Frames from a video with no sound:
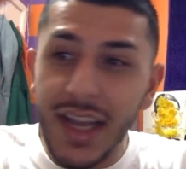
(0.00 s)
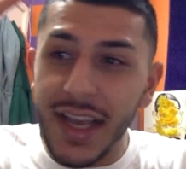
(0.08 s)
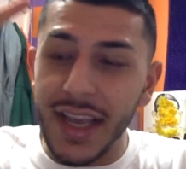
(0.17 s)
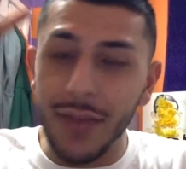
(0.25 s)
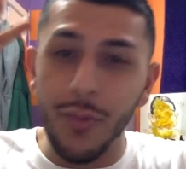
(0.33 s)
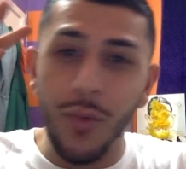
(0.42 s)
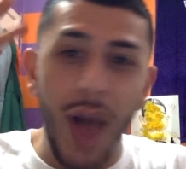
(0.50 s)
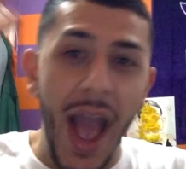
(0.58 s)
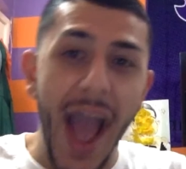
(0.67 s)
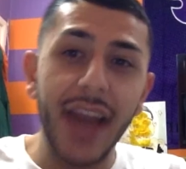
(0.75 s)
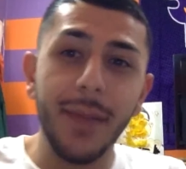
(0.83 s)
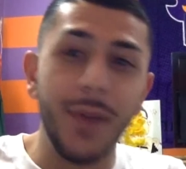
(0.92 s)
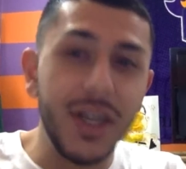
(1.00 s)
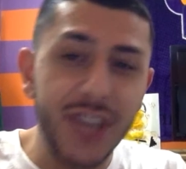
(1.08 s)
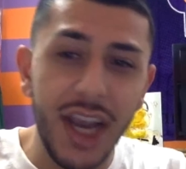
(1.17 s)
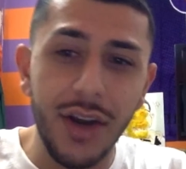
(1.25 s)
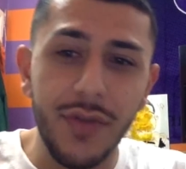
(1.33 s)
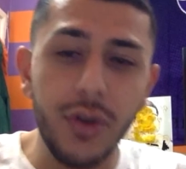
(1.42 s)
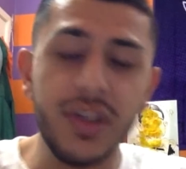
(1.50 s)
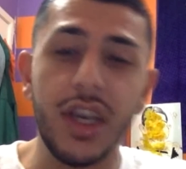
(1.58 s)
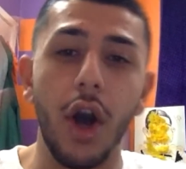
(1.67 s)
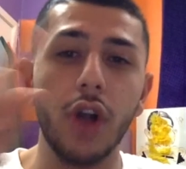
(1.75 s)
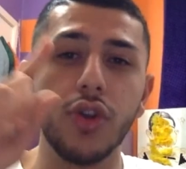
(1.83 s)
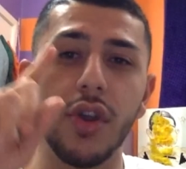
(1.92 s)
He had a bunch of interviews. He
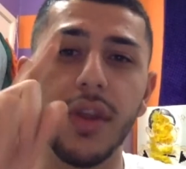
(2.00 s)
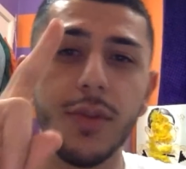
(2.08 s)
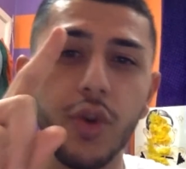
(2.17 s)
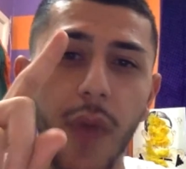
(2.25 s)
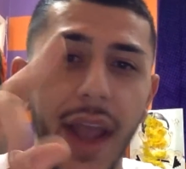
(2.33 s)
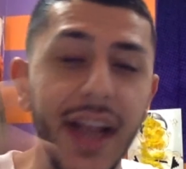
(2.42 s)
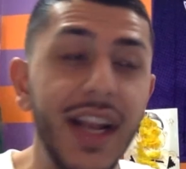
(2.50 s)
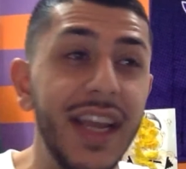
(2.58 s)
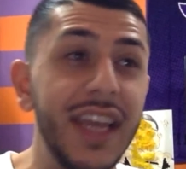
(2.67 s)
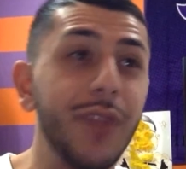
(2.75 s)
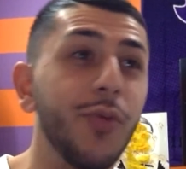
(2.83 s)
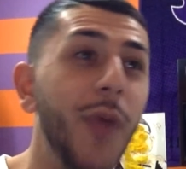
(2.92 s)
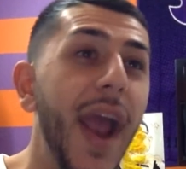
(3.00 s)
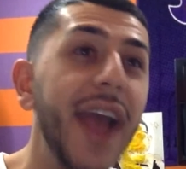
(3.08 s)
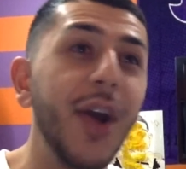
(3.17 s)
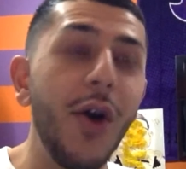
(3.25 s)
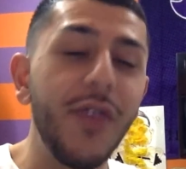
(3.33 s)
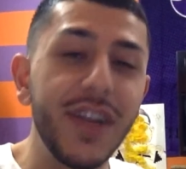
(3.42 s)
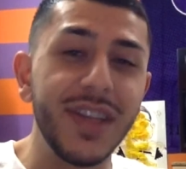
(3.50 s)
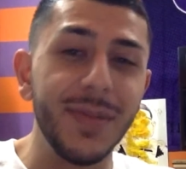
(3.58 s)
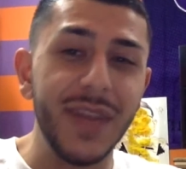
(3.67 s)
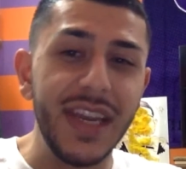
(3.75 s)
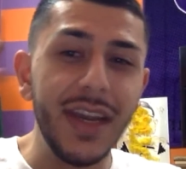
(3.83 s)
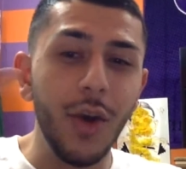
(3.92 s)
all told them to wait. He ran over to
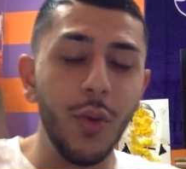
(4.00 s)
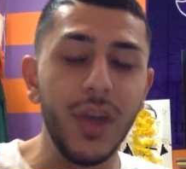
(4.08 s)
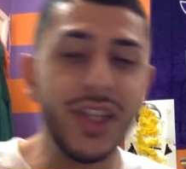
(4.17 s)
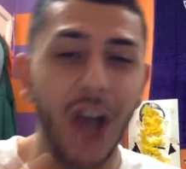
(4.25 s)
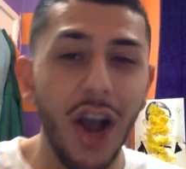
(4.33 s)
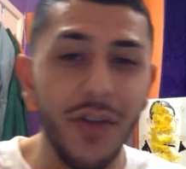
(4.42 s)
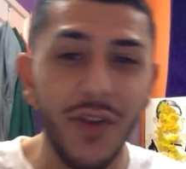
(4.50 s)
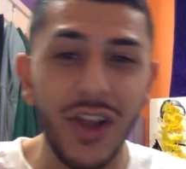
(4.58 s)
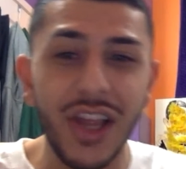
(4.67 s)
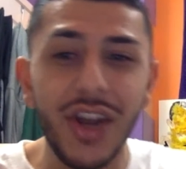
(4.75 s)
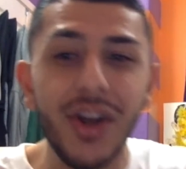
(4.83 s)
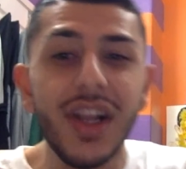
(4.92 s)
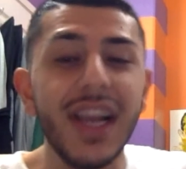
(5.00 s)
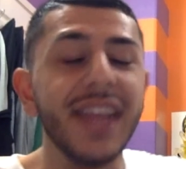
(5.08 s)
me. We talked for a little.